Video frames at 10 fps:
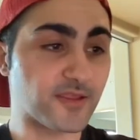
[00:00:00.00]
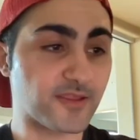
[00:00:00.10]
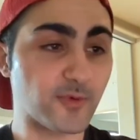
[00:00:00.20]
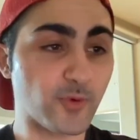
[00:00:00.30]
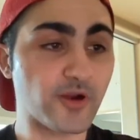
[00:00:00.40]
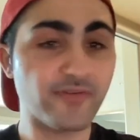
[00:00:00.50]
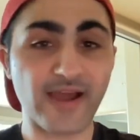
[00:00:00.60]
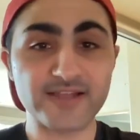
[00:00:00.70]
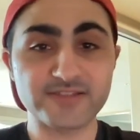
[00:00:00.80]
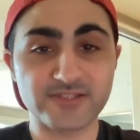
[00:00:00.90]
He would have
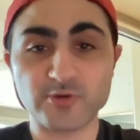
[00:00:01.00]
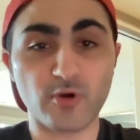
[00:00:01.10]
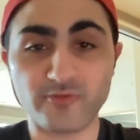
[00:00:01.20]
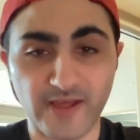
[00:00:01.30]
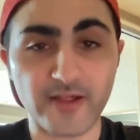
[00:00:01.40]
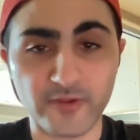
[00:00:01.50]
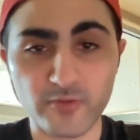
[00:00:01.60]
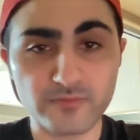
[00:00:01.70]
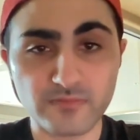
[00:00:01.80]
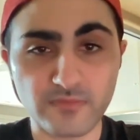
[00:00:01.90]
had zero
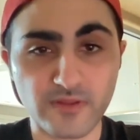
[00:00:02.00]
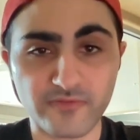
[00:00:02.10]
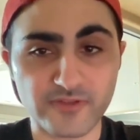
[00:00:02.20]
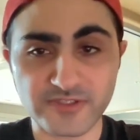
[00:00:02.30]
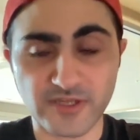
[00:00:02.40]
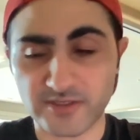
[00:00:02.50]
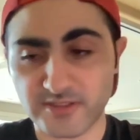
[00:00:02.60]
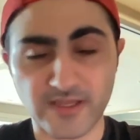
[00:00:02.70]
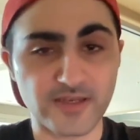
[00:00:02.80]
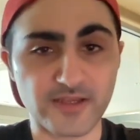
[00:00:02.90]
value if he sucked
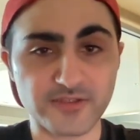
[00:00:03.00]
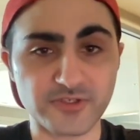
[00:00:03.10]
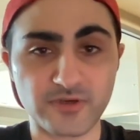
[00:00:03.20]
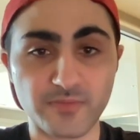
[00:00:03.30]
again next year.